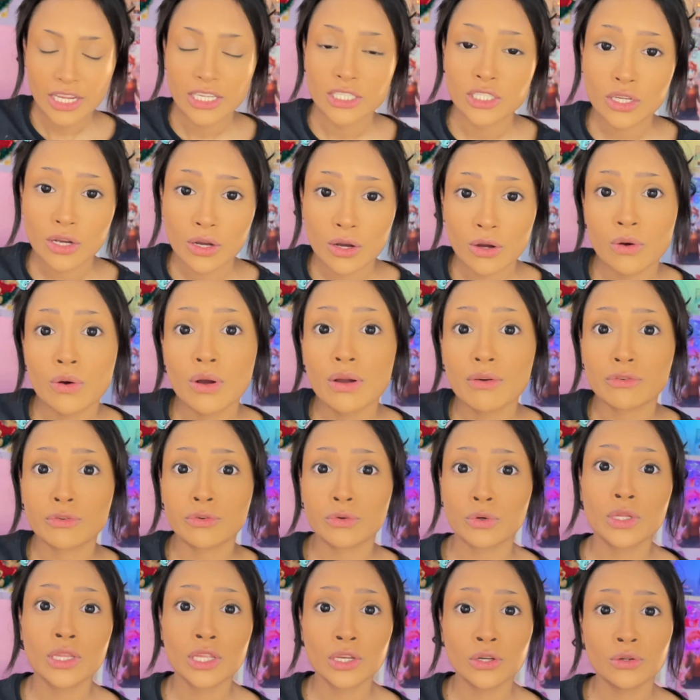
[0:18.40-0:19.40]
So,
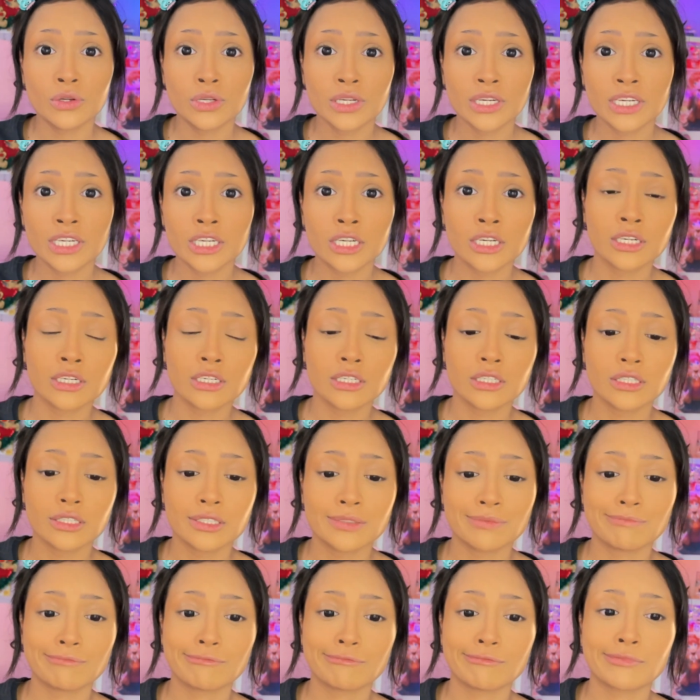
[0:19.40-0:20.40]
for the new year,
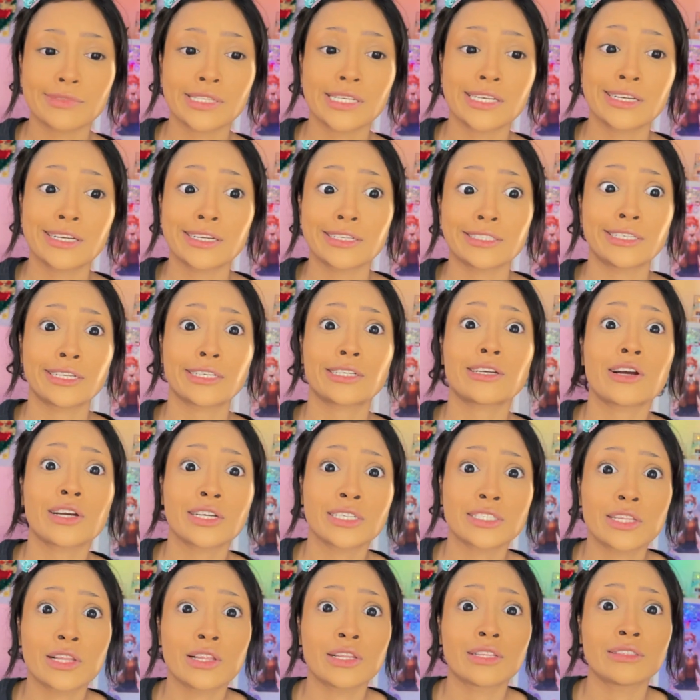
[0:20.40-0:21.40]
TikTok
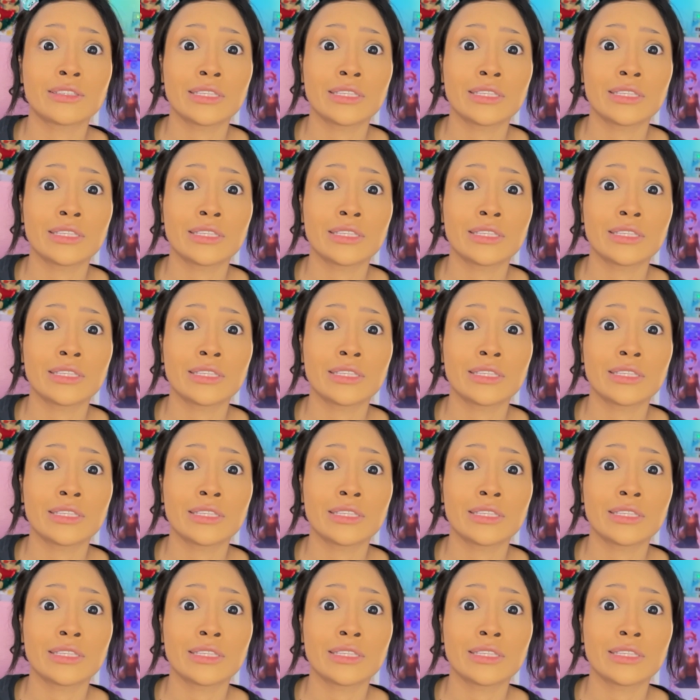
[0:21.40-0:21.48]
is